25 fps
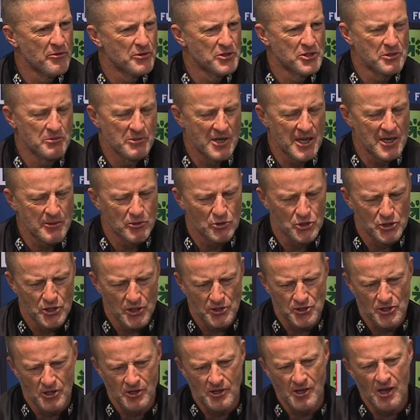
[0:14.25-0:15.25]
with some gettable
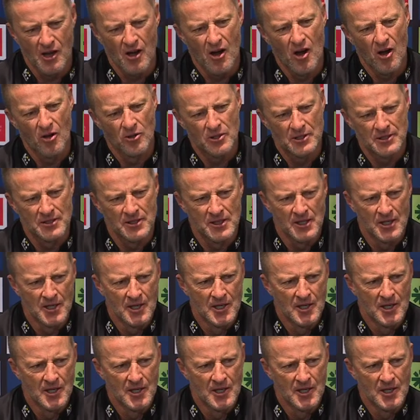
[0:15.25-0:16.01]
shots on goal, and